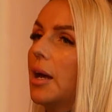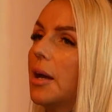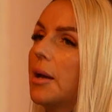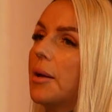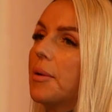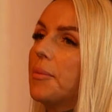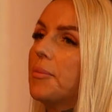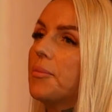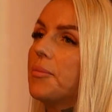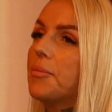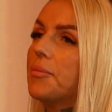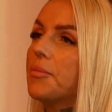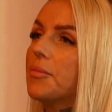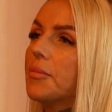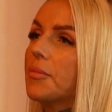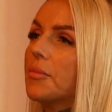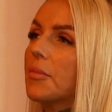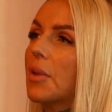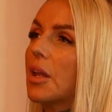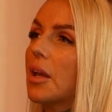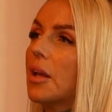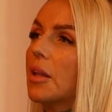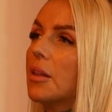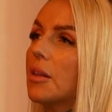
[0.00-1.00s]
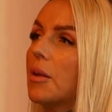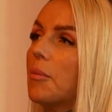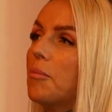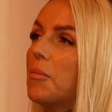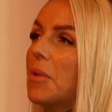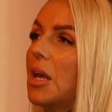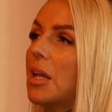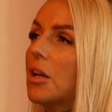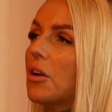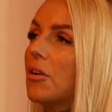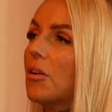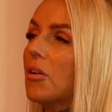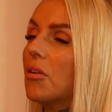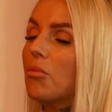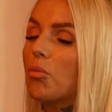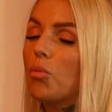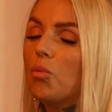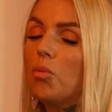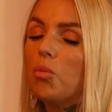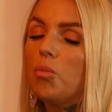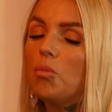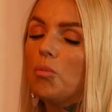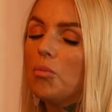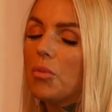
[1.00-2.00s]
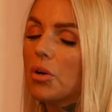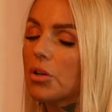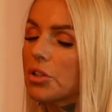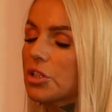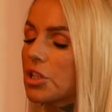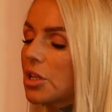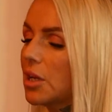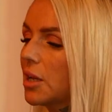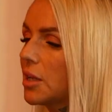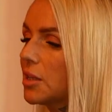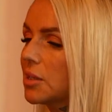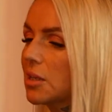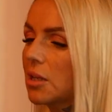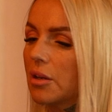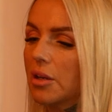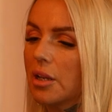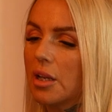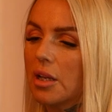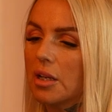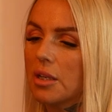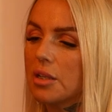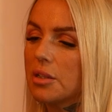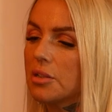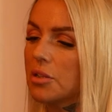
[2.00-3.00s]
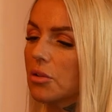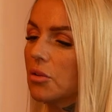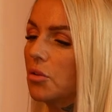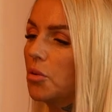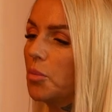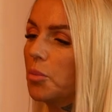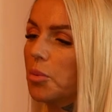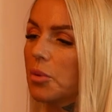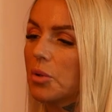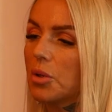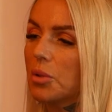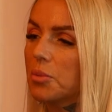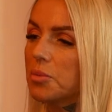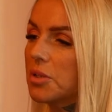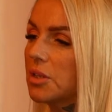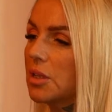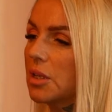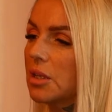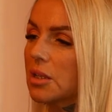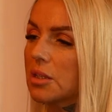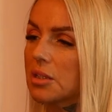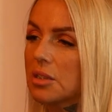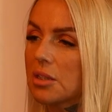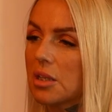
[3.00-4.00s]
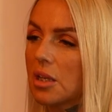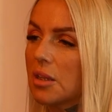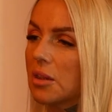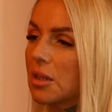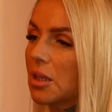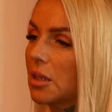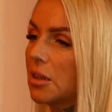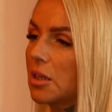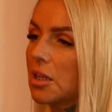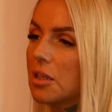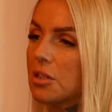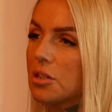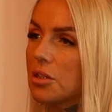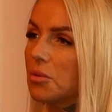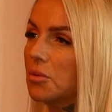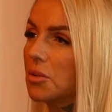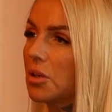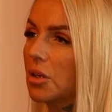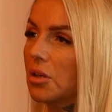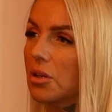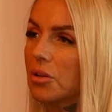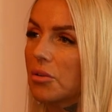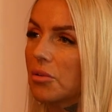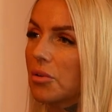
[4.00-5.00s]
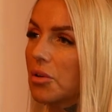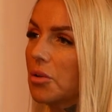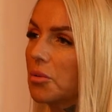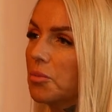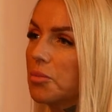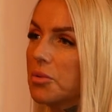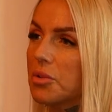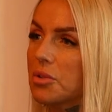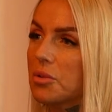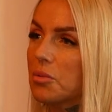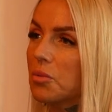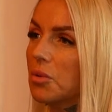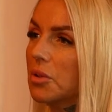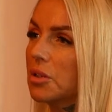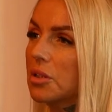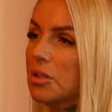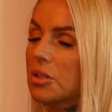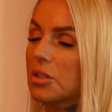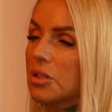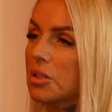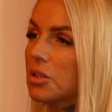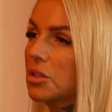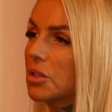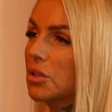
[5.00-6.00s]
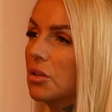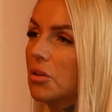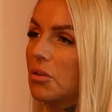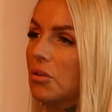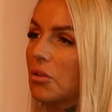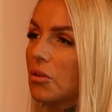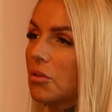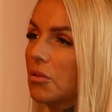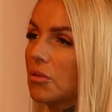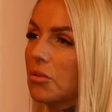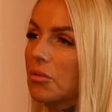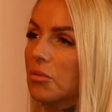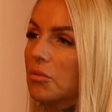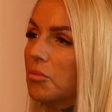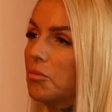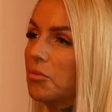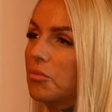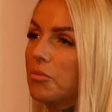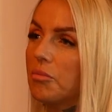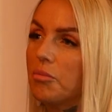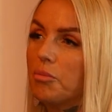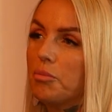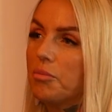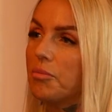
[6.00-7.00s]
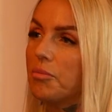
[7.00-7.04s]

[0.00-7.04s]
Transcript: That men are much less likely to open up to the extent that they do in our groups with, you know,